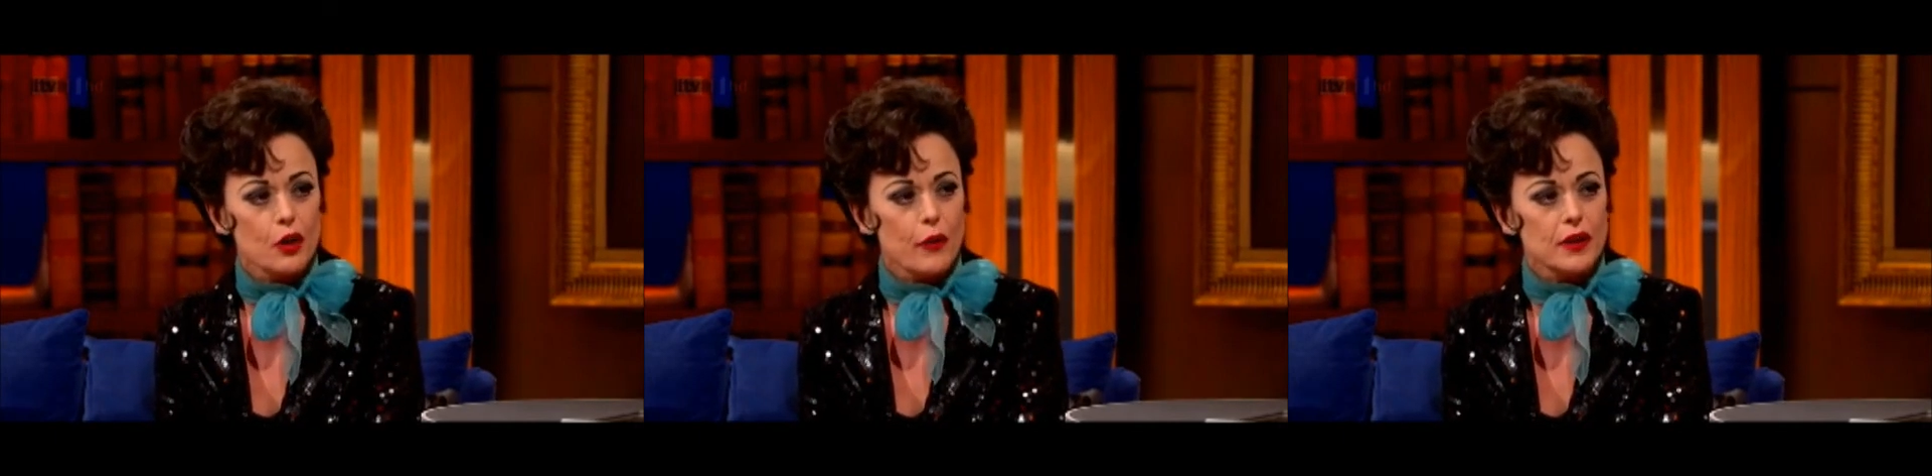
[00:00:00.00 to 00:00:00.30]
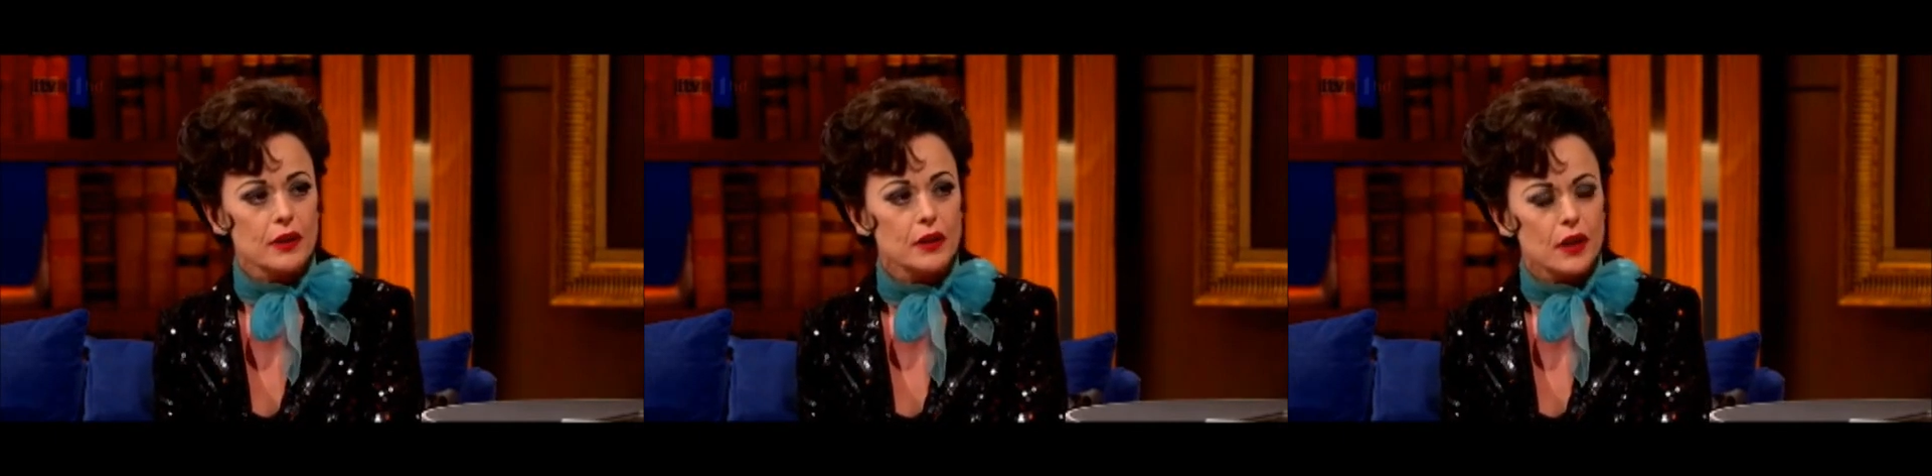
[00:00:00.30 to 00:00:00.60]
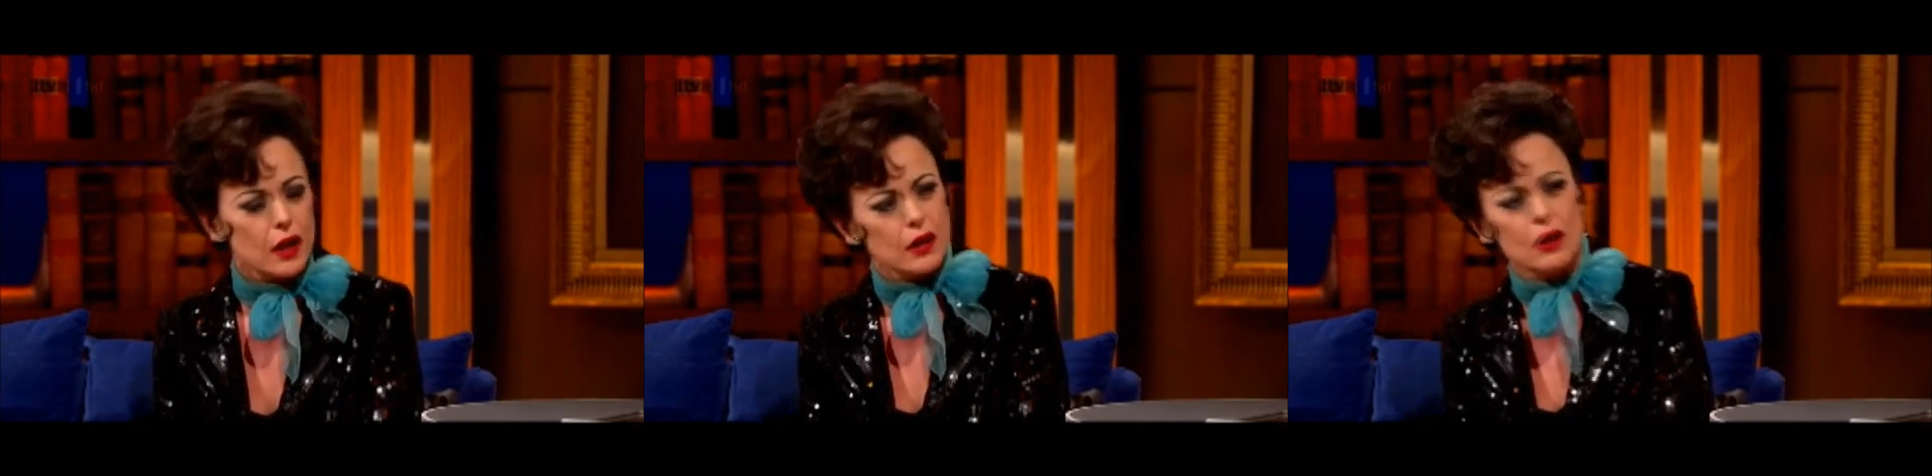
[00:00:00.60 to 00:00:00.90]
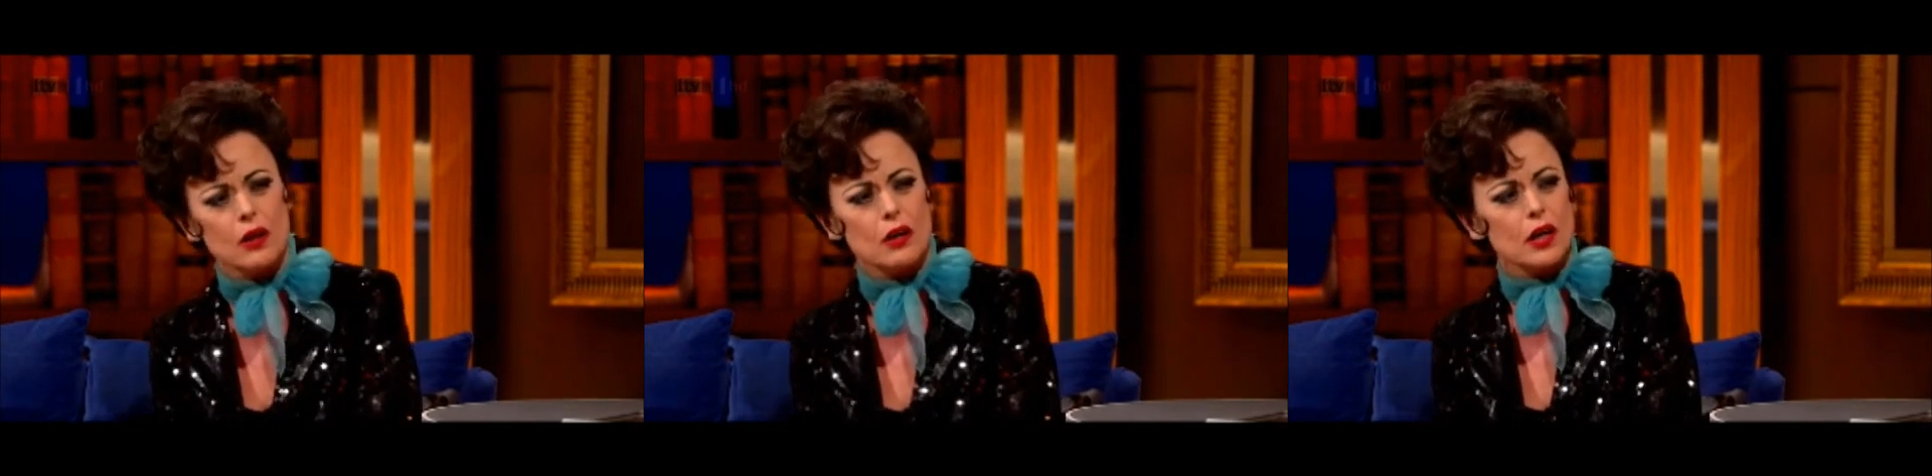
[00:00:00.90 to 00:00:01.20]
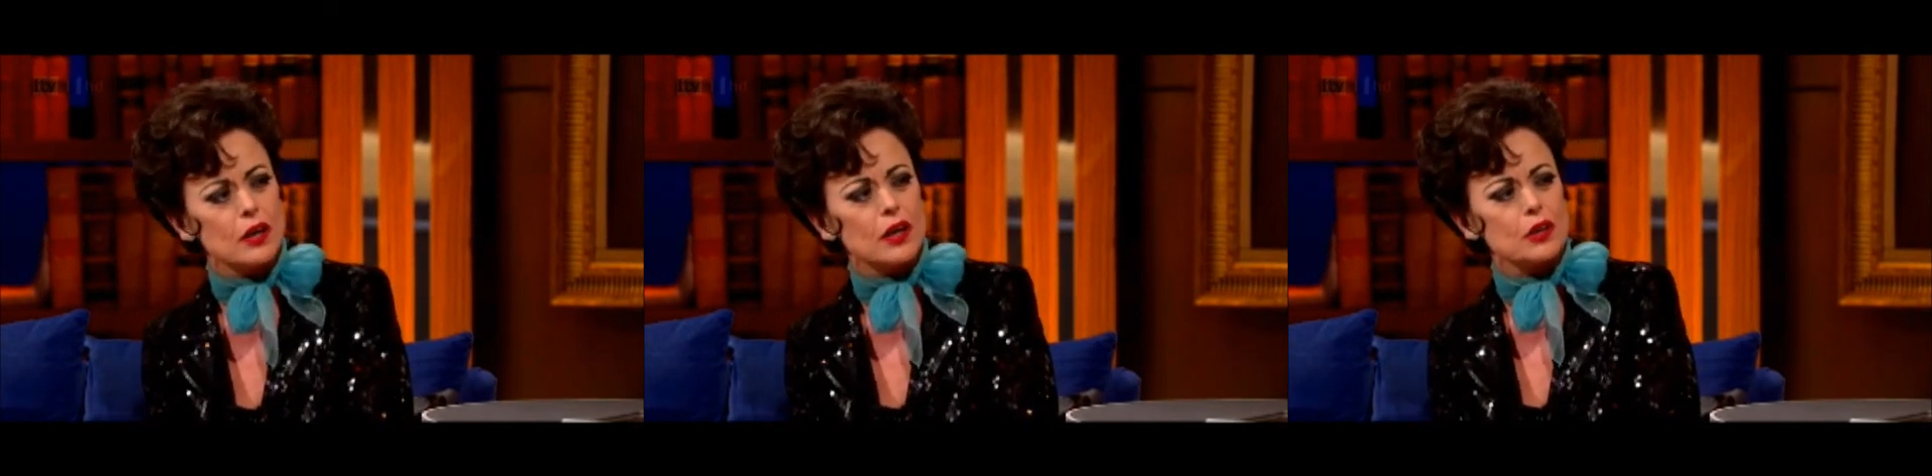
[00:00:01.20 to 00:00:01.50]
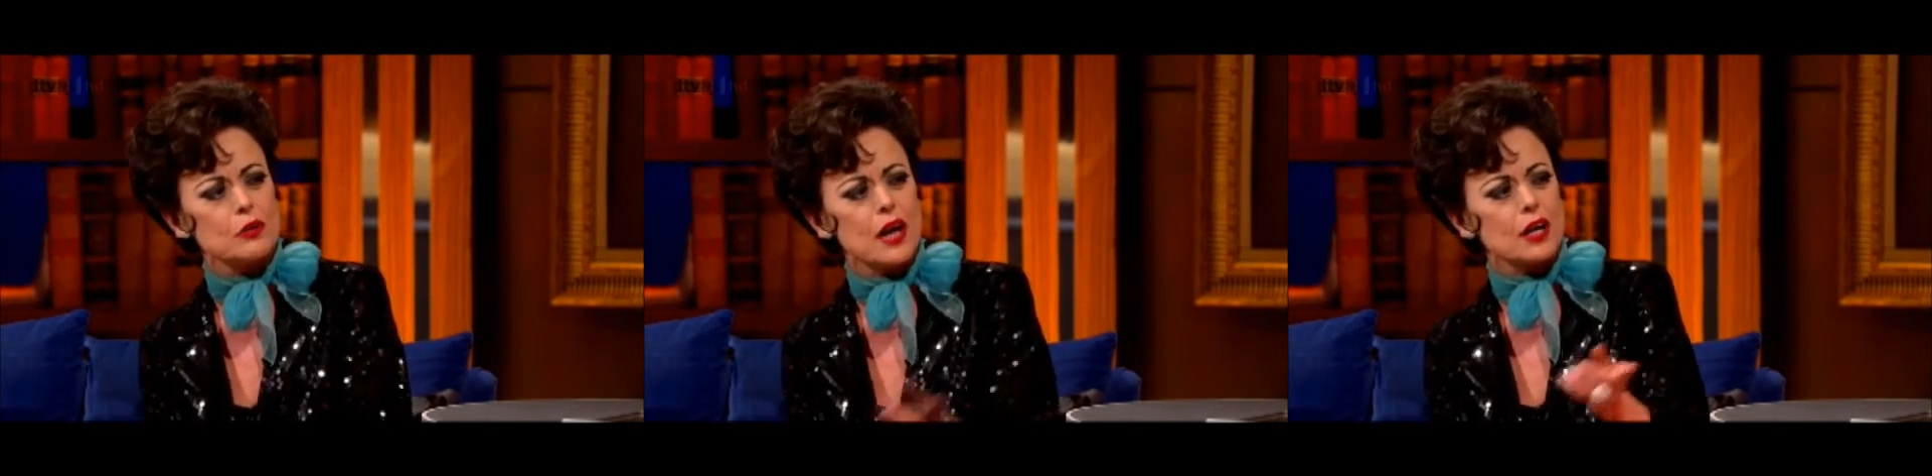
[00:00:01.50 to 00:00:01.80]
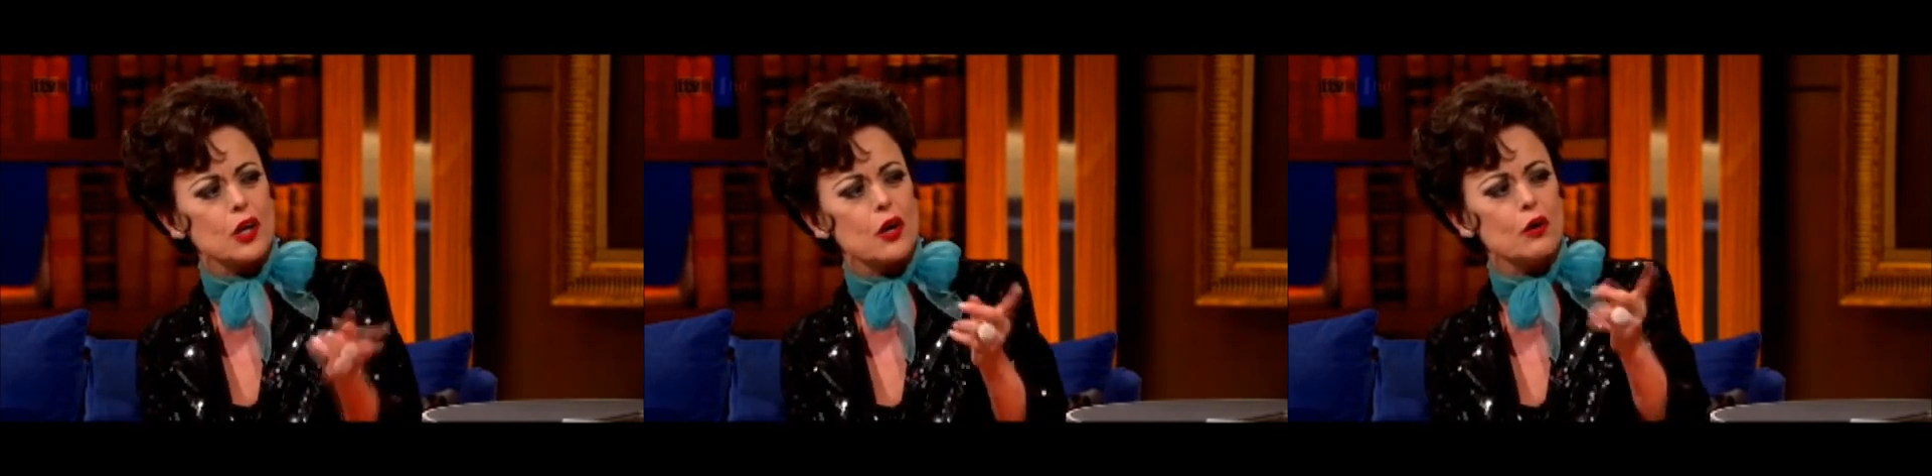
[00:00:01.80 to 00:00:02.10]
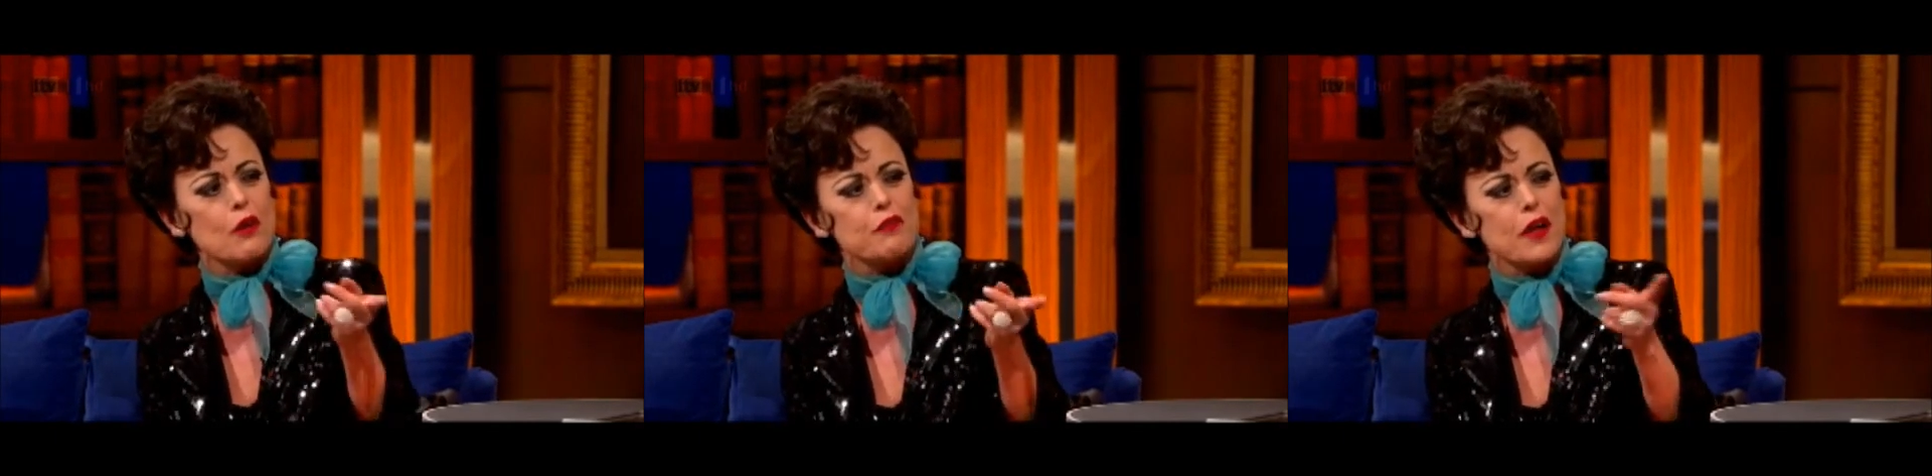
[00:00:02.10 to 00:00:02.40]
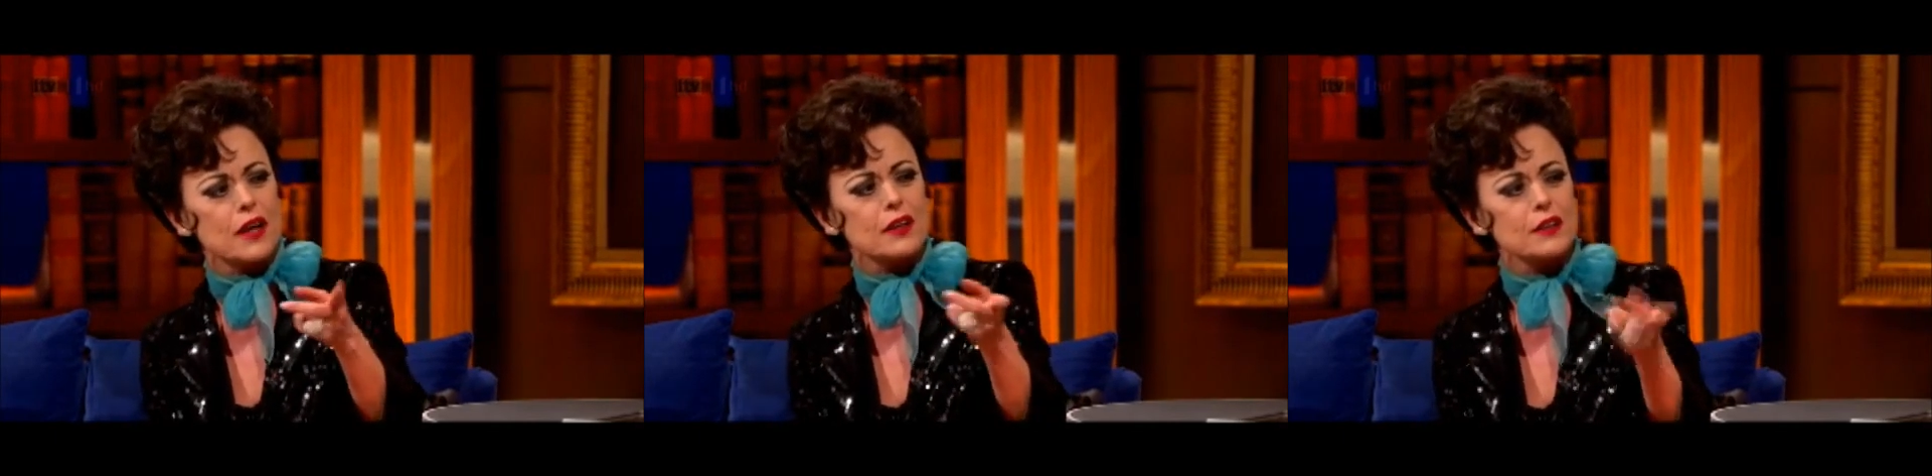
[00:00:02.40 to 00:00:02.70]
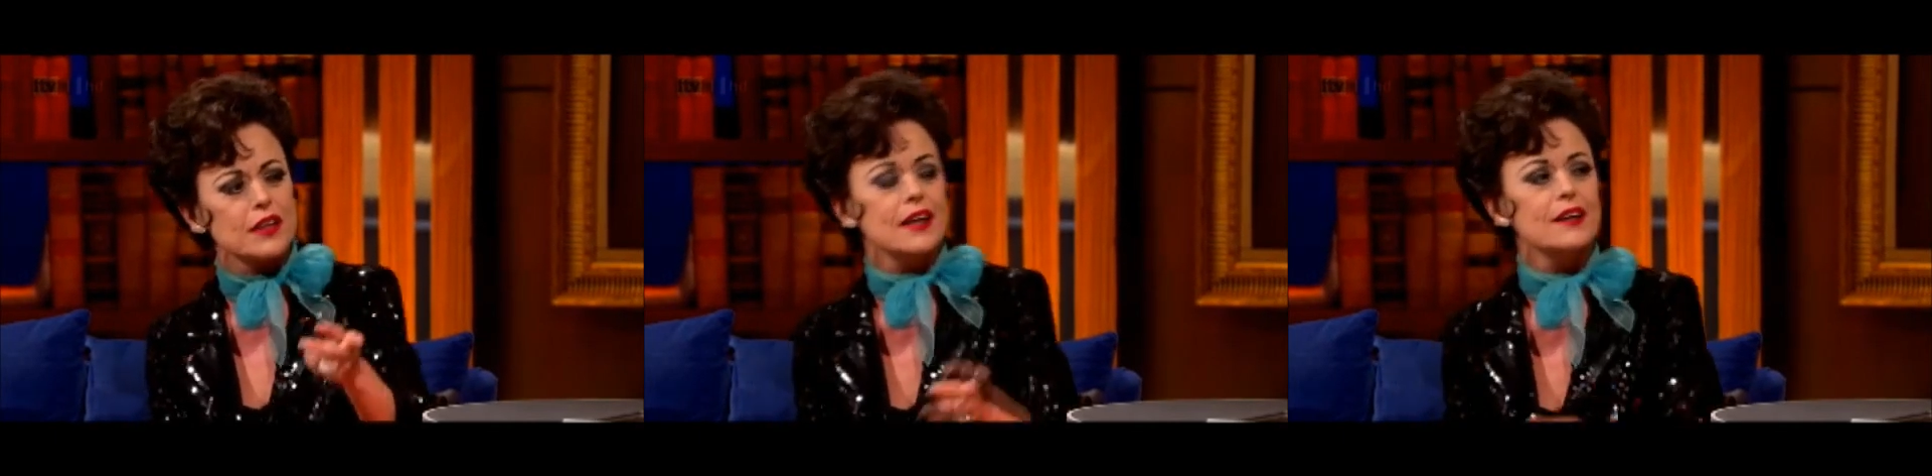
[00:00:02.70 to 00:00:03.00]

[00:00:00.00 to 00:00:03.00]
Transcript: going, uh, are you that girl off that? Yeah.